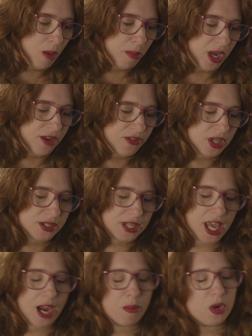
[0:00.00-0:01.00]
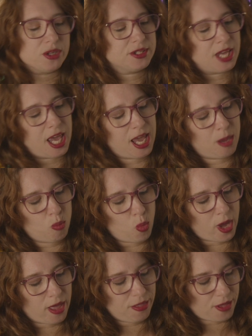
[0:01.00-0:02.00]
Many of these cameras came
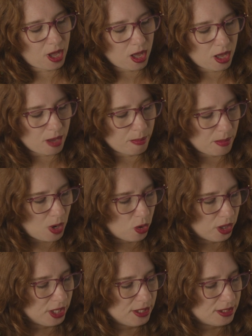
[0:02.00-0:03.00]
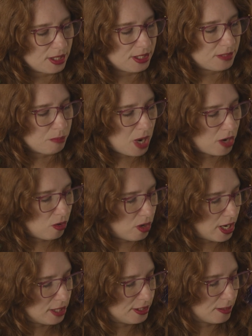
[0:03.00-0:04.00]
with, or at least this model
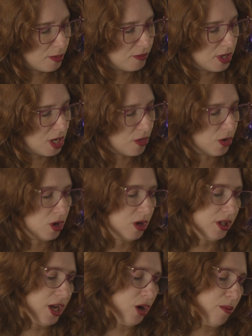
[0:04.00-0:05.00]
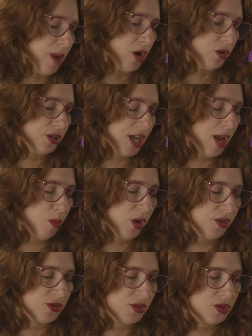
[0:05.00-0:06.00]
and some of the other later models came
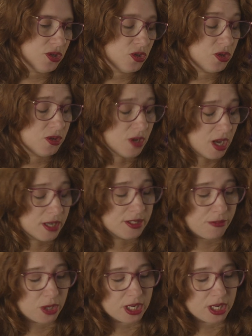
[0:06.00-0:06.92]
with different